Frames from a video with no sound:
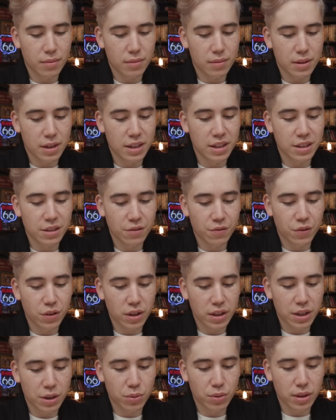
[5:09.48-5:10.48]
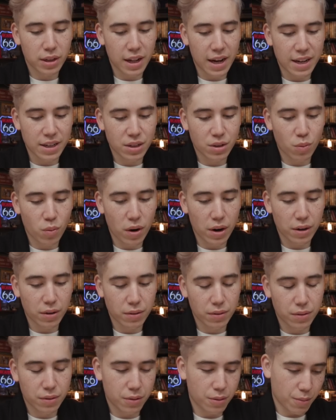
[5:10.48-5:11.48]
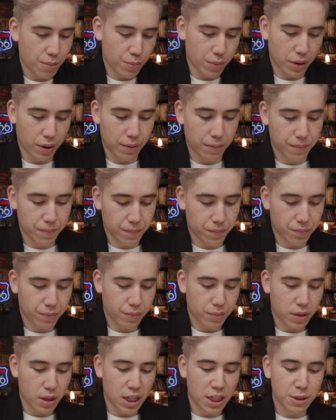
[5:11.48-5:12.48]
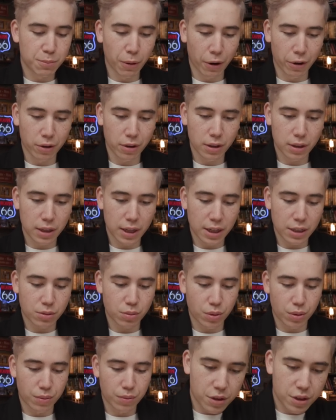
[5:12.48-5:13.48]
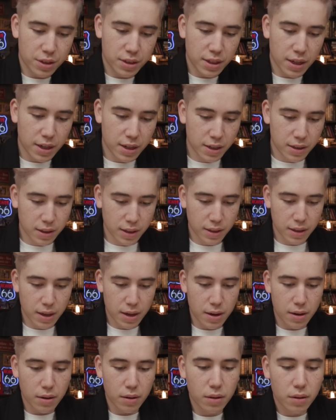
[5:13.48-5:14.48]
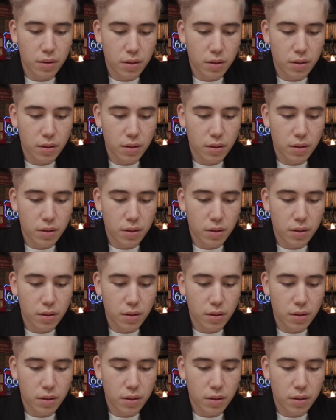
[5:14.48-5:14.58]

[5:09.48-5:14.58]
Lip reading: It doesn't feel like it would last a while, but it's better than the last one. You just set it in like that,